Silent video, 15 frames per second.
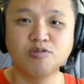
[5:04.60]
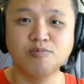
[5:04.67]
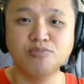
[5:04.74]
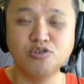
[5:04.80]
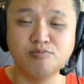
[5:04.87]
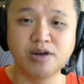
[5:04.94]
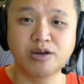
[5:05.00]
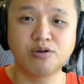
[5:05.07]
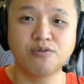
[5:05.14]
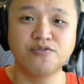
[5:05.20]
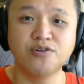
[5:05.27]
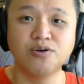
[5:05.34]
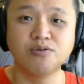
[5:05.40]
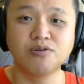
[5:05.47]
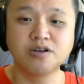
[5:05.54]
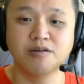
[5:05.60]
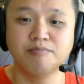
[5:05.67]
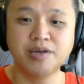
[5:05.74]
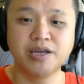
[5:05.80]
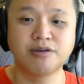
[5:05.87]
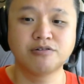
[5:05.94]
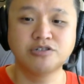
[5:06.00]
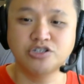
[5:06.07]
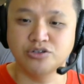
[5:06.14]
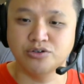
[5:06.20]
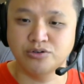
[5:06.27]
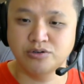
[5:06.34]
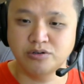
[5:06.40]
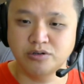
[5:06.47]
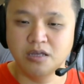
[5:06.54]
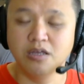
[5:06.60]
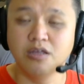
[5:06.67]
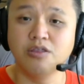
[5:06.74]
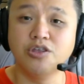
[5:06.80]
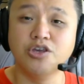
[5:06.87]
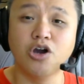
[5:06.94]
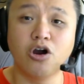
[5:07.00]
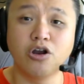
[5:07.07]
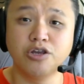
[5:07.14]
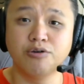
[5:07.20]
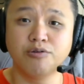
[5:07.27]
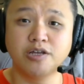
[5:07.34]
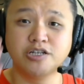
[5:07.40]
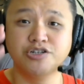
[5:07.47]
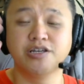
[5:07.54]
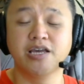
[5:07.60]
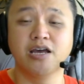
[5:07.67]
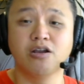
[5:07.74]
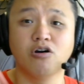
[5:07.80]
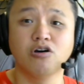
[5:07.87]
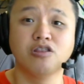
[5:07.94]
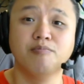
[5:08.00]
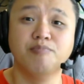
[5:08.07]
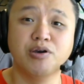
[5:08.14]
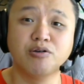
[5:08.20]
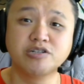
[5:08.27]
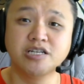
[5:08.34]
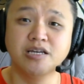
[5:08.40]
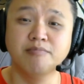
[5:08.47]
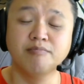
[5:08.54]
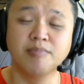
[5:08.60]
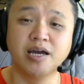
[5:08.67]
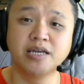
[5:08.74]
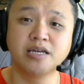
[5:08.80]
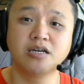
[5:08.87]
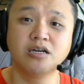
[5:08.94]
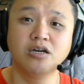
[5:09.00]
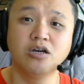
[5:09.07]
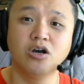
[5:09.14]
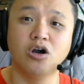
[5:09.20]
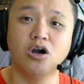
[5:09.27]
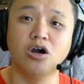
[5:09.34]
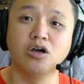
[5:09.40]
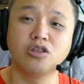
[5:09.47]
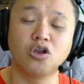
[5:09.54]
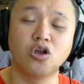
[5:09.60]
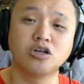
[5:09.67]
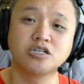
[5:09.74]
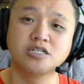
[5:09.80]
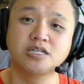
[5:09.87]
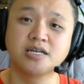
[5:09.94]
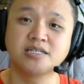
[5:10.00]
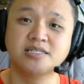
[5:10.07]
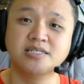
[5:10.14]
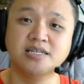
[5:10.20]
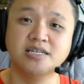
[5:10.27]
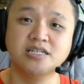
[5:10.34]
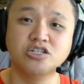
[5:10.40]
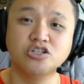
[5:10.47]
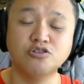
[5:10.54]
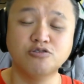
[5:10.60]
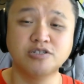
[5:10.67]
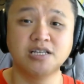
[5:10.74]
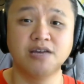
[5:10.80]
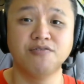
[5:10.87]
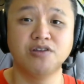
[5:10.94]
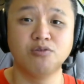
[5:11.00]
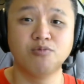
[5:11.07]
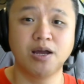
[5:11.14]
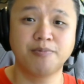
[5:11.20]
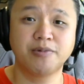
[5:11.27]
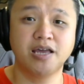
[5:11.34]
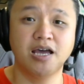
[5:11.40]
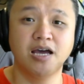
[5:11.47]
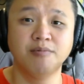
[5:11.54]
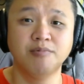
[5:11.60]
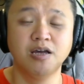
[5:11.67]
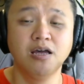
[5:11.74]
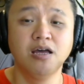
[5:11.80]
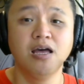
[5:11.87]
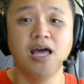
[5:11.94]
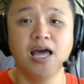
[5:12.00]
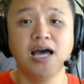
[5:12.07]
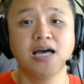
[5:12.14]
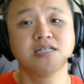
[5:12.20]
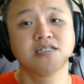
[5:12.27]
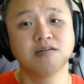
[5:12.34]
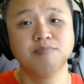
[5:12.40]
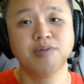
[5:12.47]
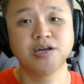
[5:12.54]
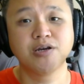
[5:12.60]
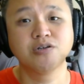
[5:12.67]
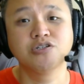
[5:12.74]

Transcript: boom microphone compared to the audio that you get on the built-in mic on the Logitech C270 webcam as compared